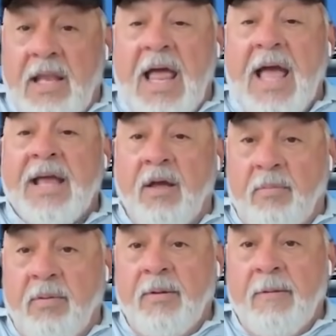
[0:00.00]
light up
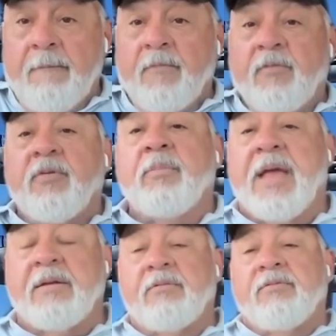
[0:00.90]
from
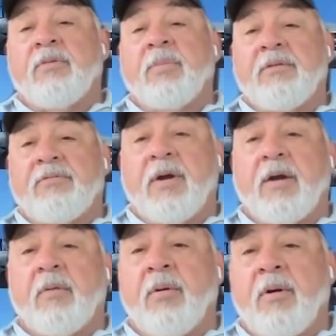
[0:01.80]
that from that
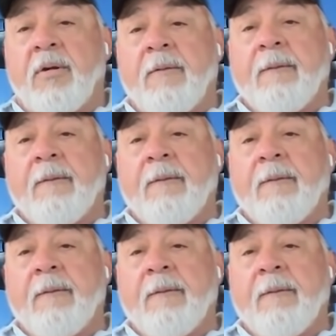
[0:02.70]
fireball.